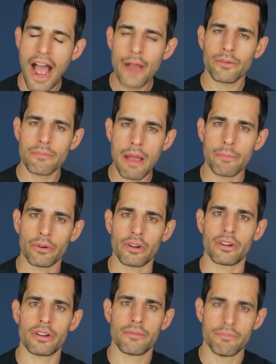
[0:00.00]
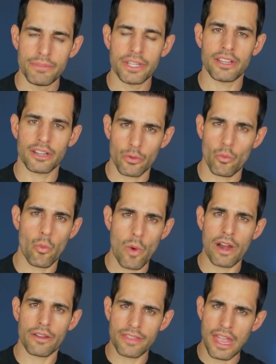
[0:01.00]
i remember being
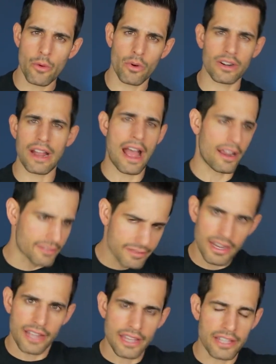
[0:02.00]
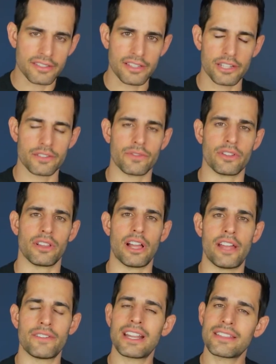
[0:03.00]
where they were at at that stage of their
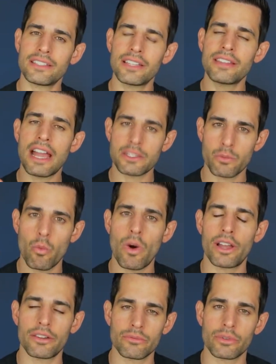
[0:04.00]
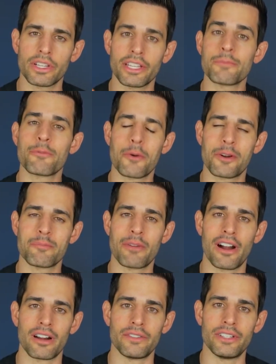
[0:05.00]
life and i think that that's one really important
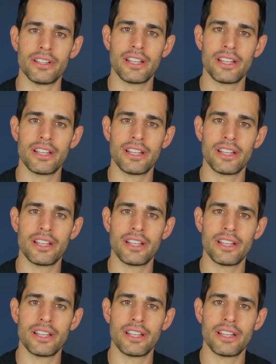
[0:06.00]
part of it